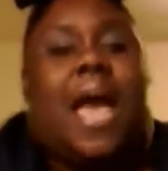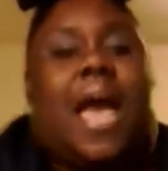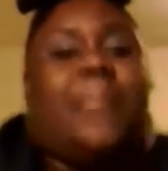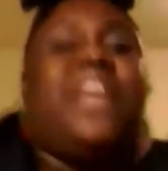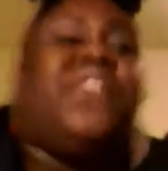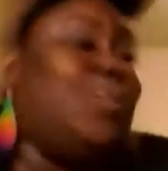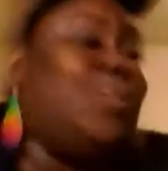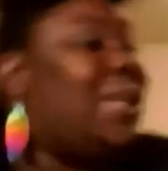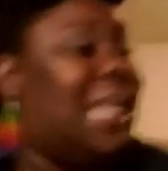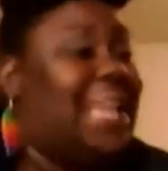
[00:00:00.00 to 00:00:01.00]
I'm gonna need for
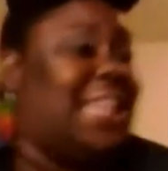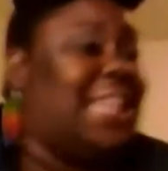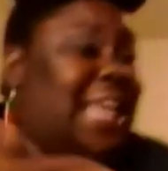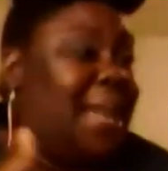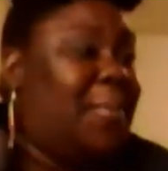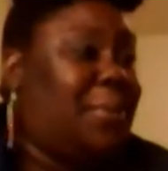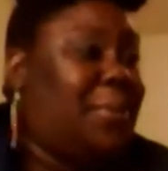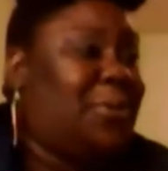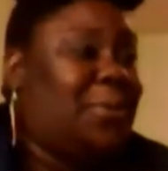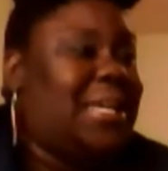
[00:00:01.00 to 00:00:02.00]
you to get in the camera,
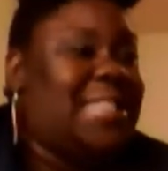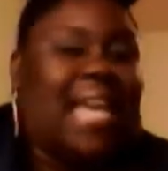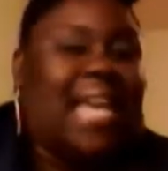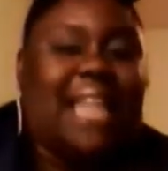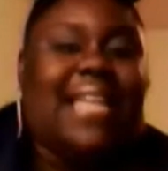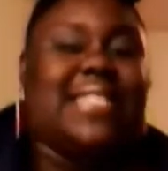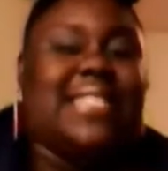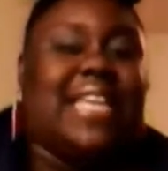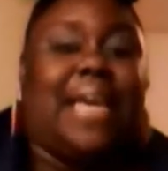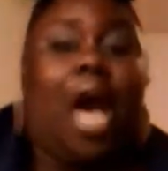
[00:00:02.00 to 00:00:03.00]
boo, because they
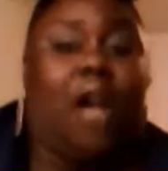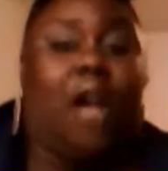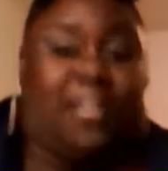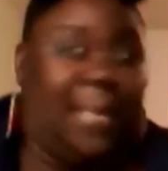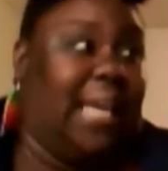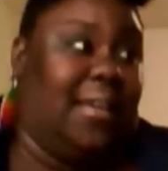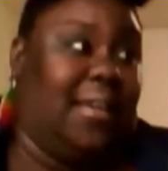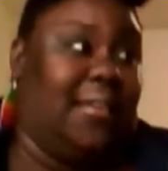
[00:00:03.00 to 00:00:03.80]
seeing all of me.